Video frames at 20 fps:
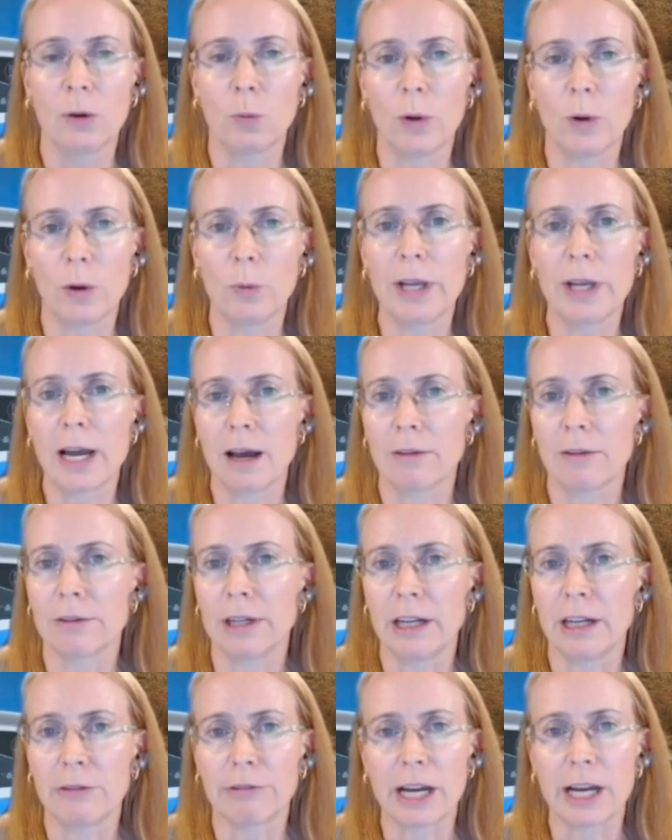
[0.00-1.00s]
where we have
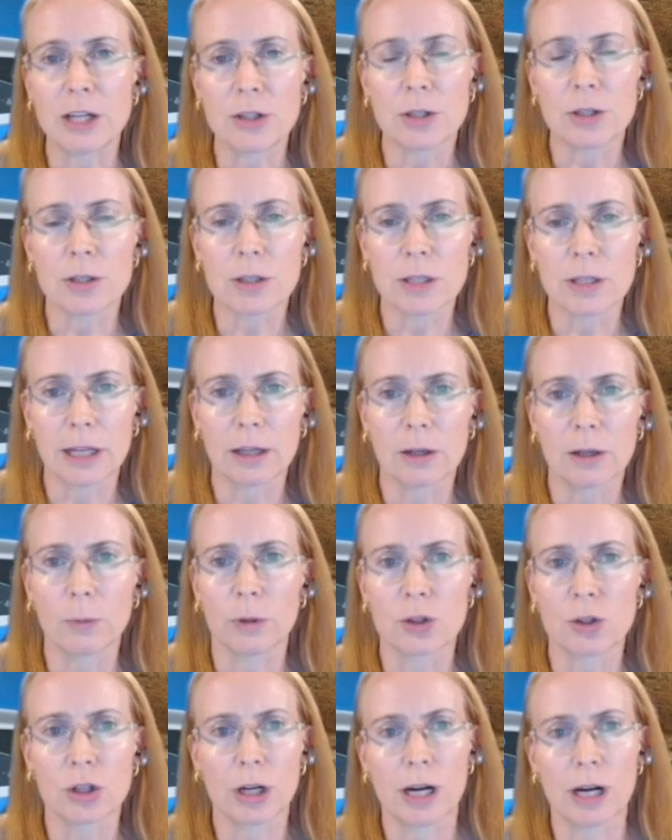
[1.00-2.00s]
an innovation center
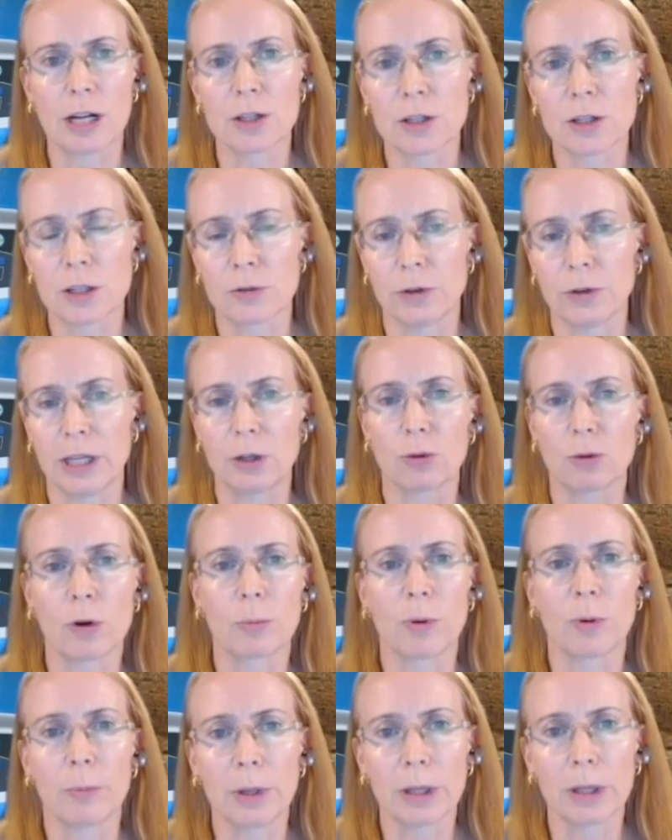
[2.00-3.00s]
with charges for
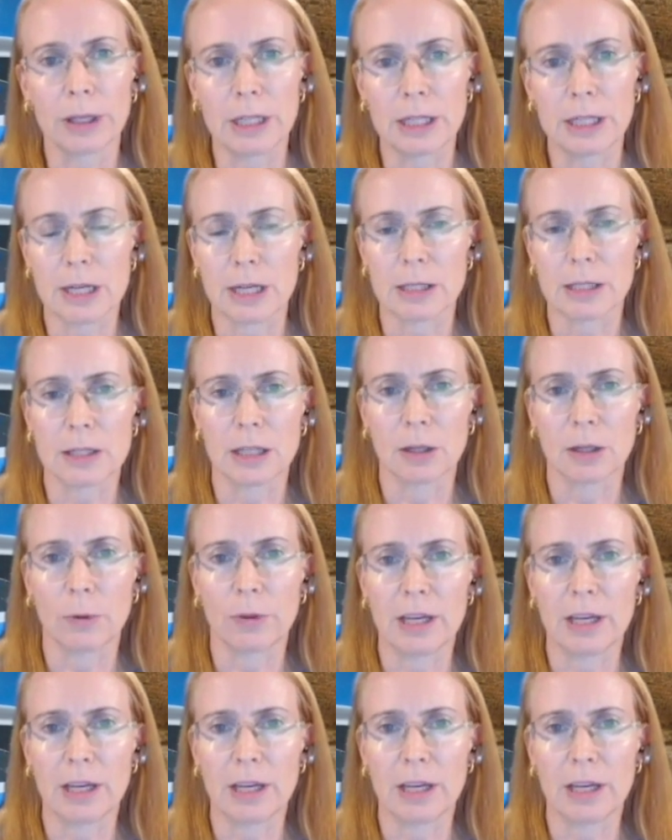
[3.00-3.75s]
interoperability testing